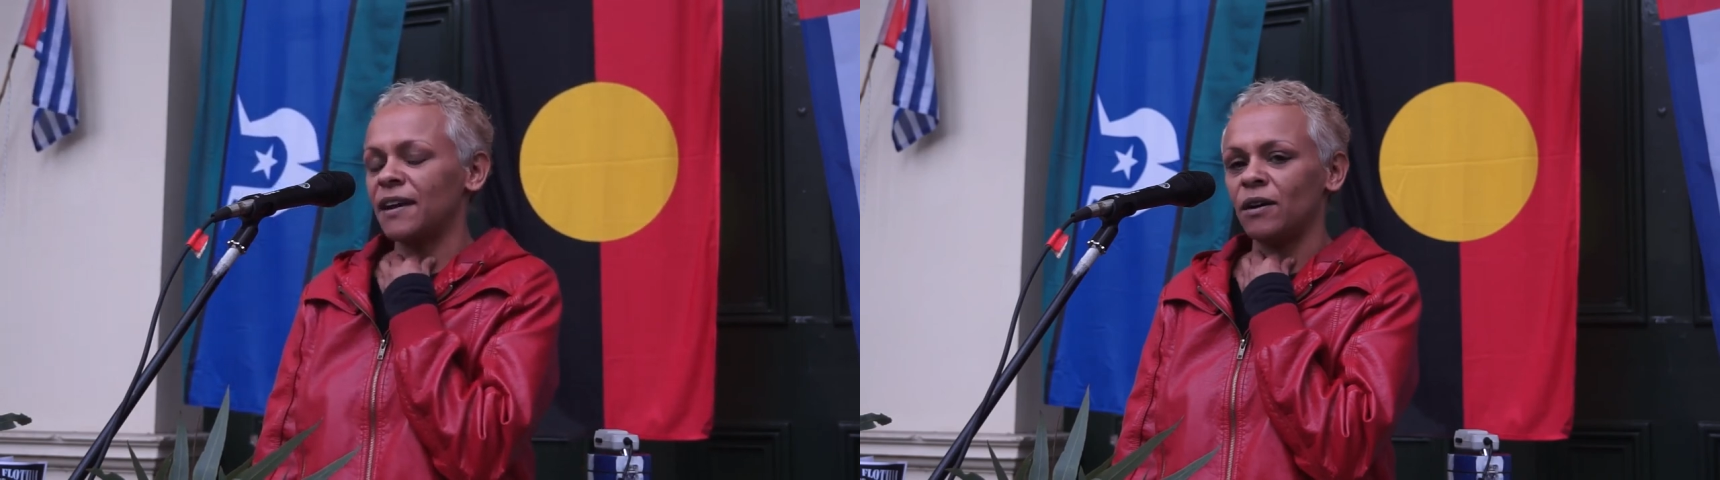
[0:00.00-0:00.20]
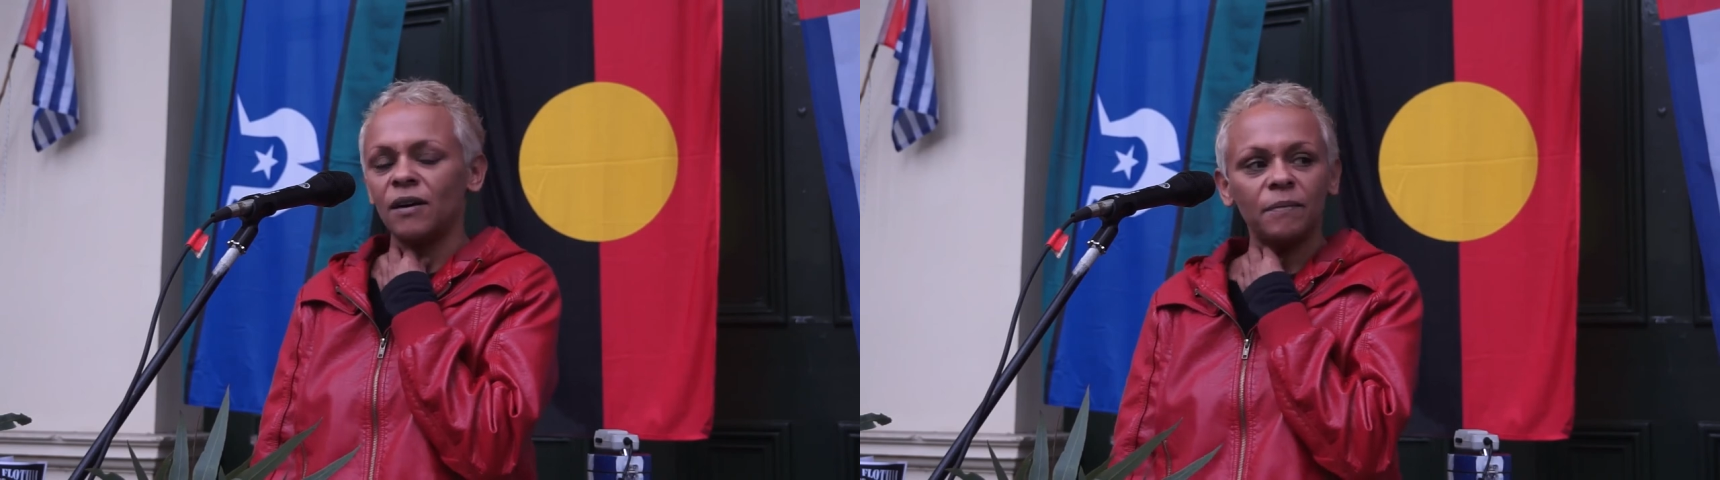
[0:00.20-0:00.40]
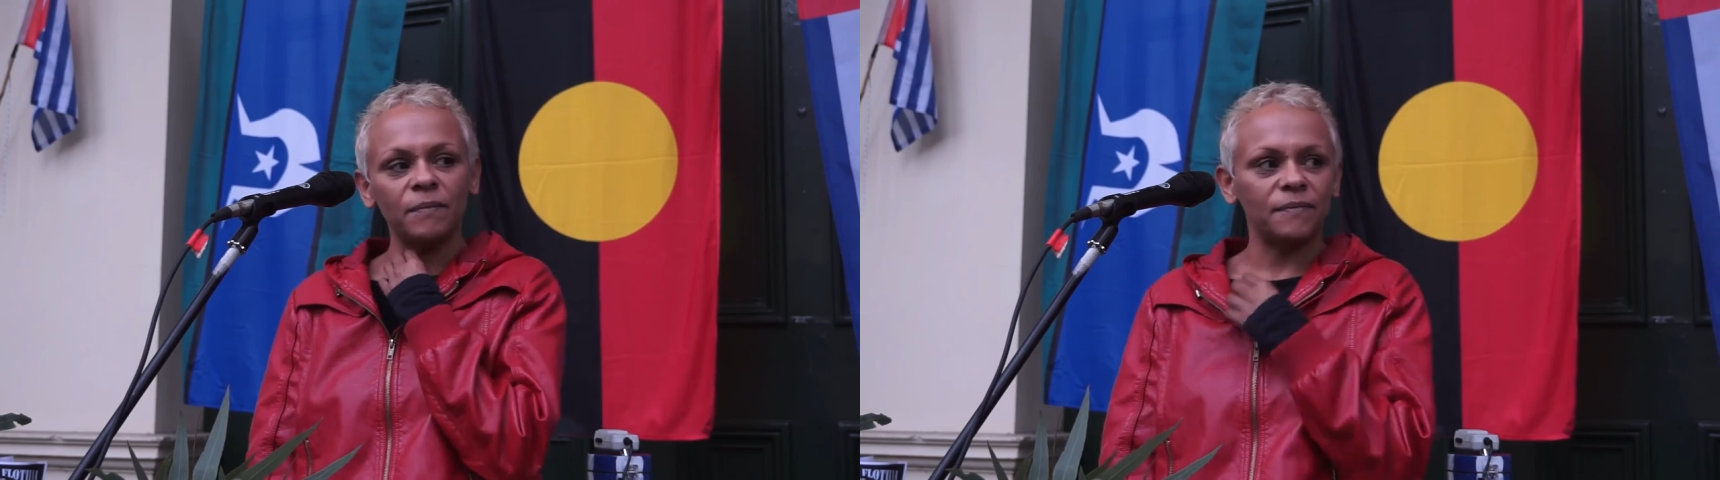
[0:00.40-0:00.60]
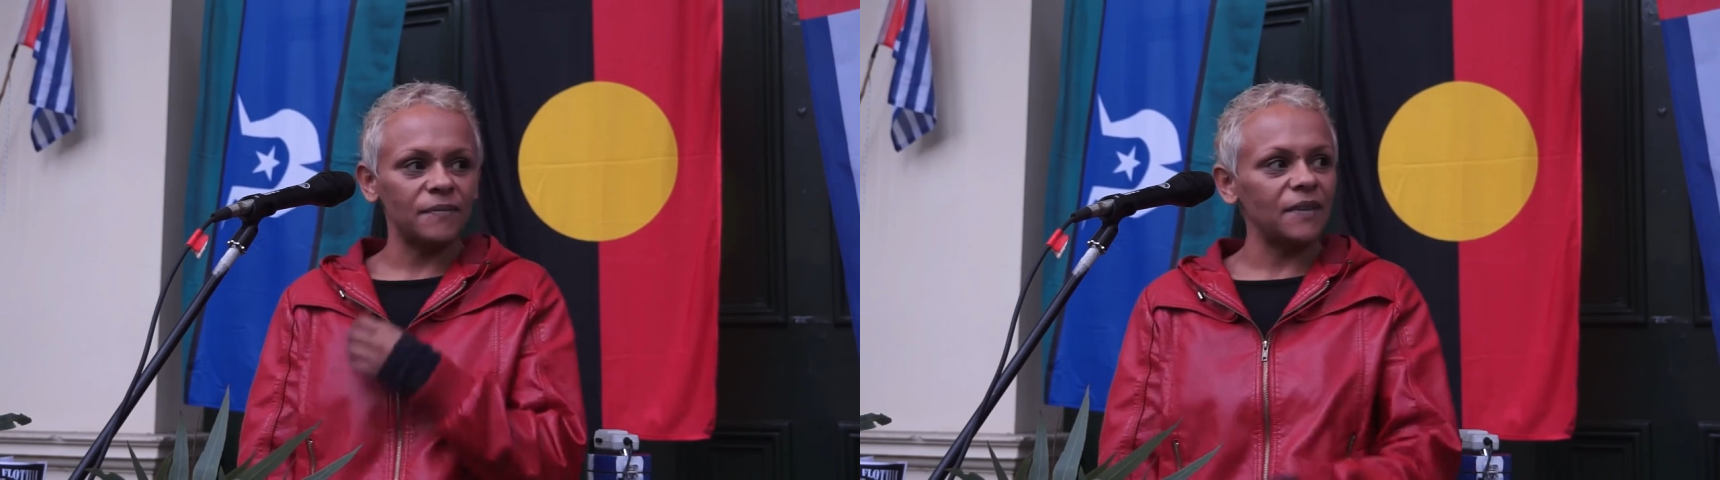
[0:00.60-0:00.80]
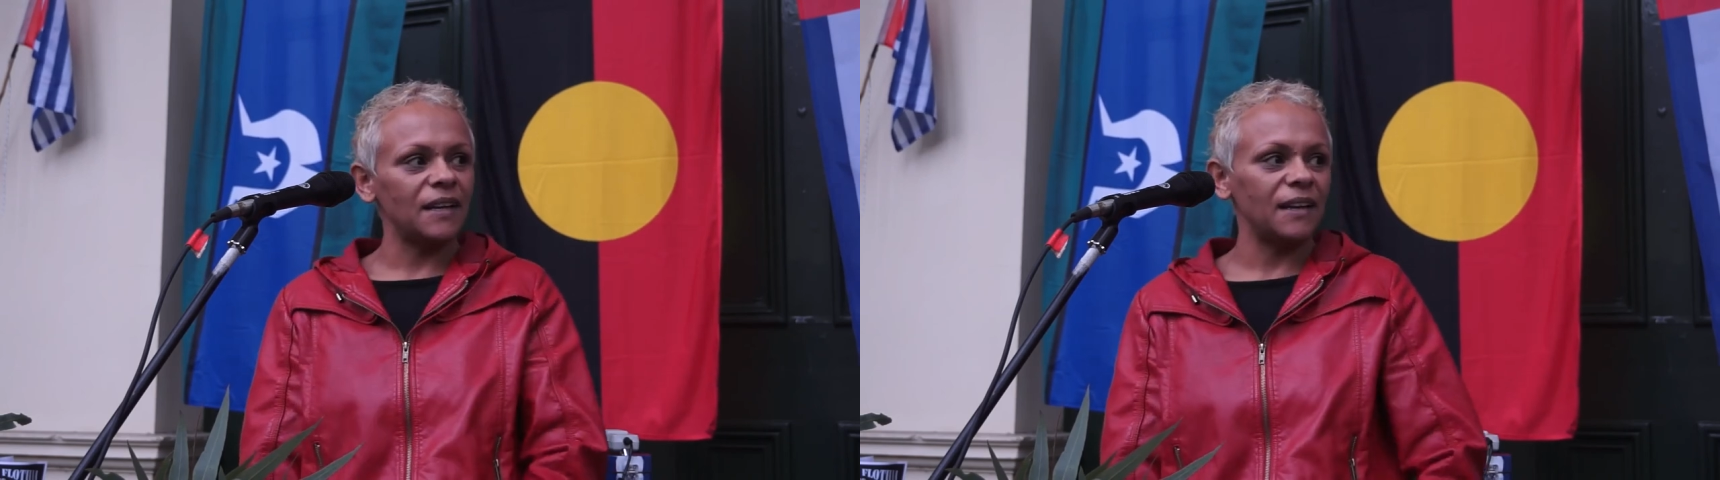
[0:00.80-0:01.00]
I, I'm
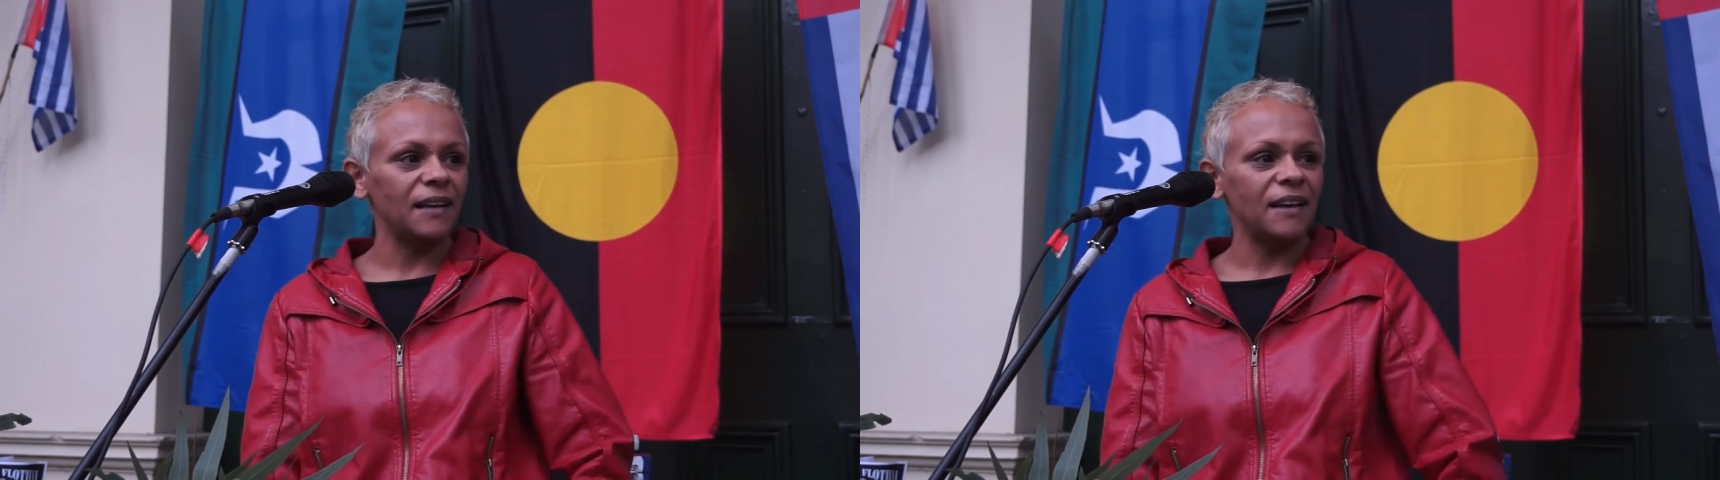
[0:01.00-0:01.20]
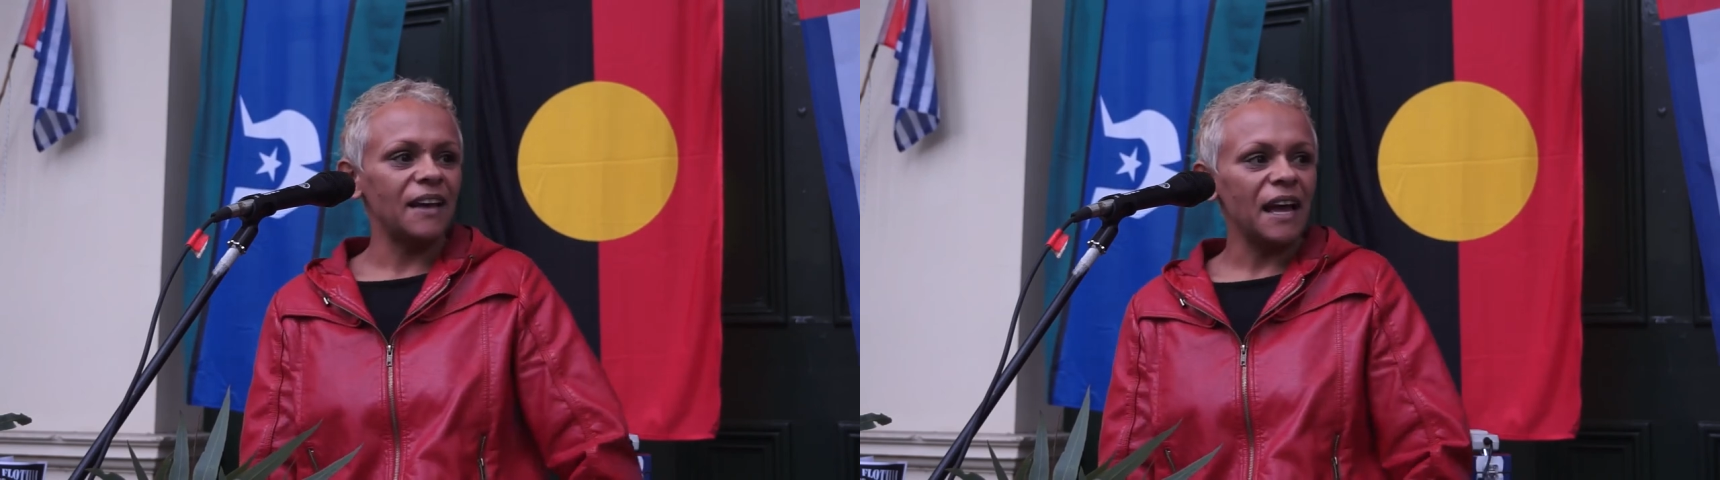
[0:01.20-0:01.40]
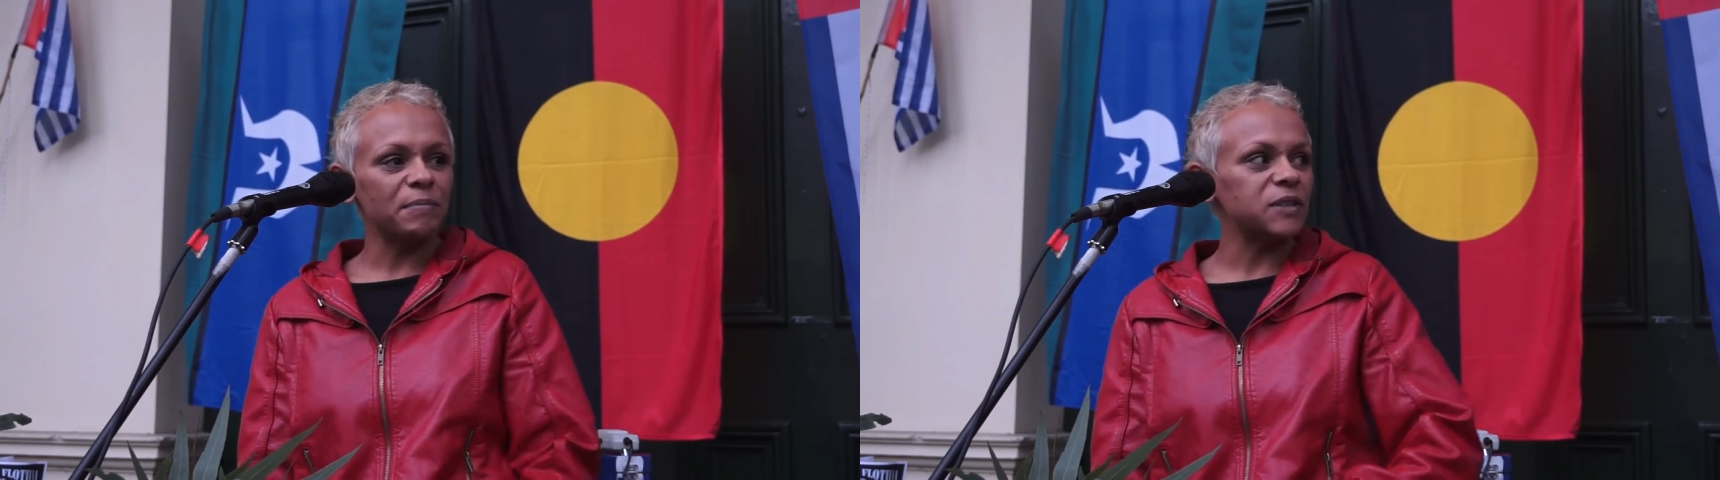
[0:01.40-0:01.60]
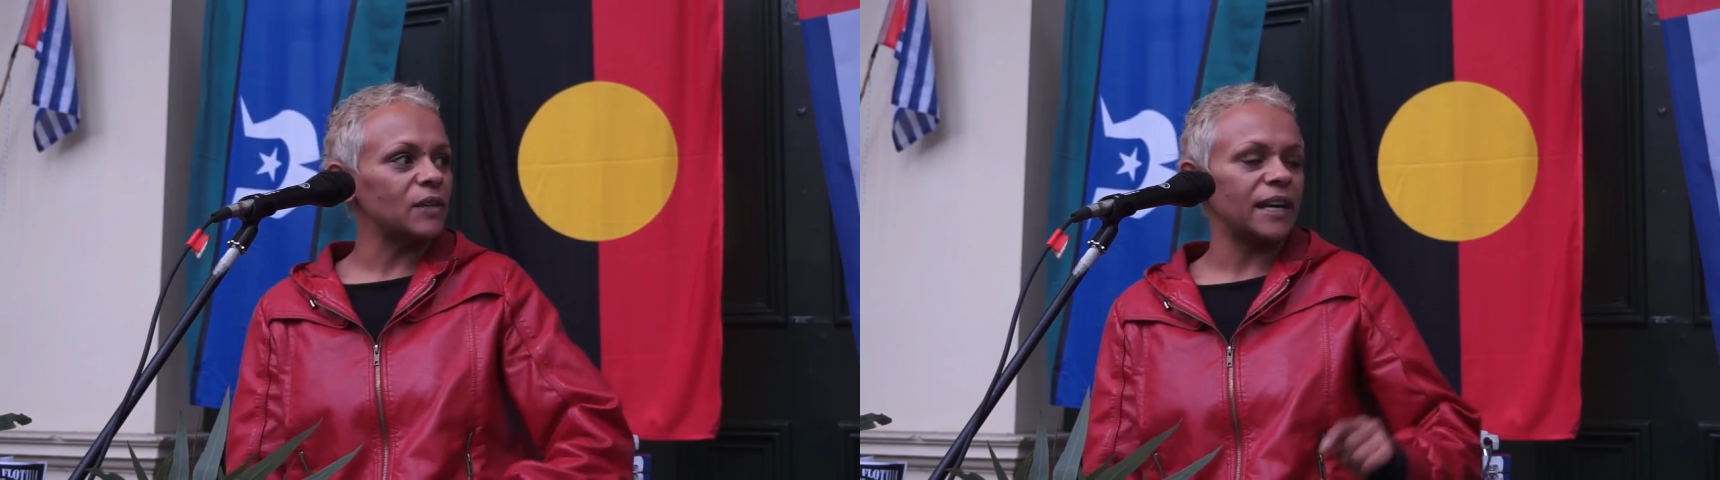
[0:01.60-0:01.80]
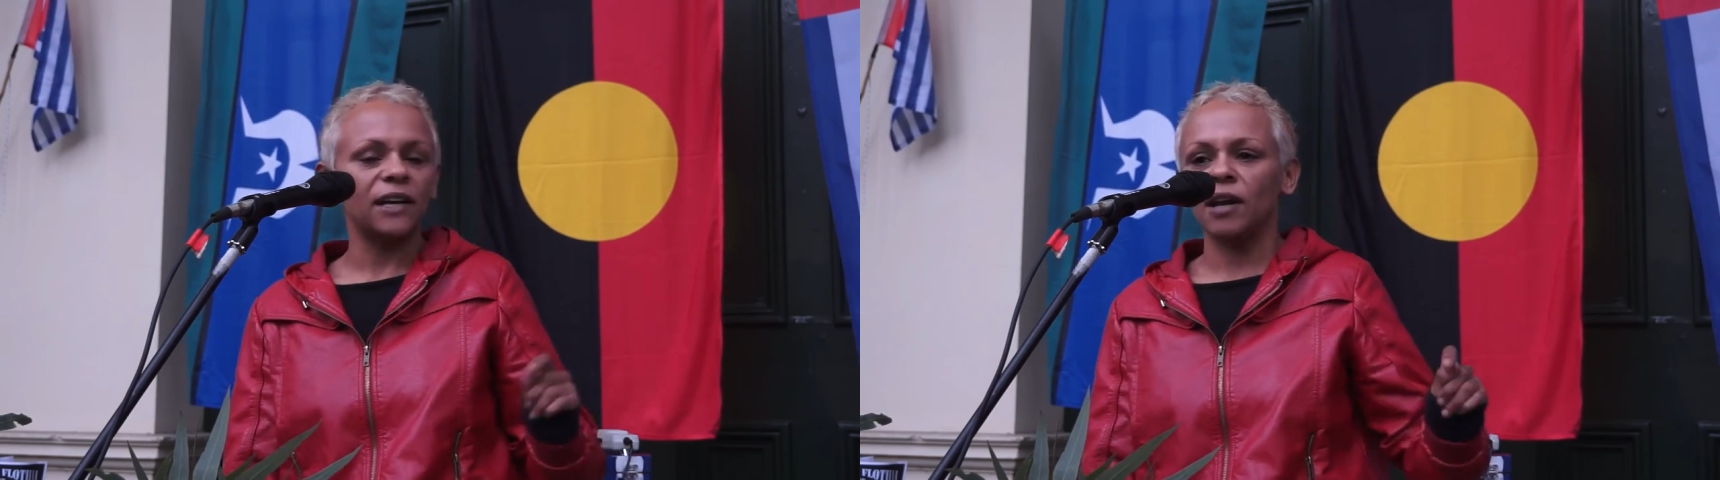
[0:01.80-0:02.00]
absolutely in,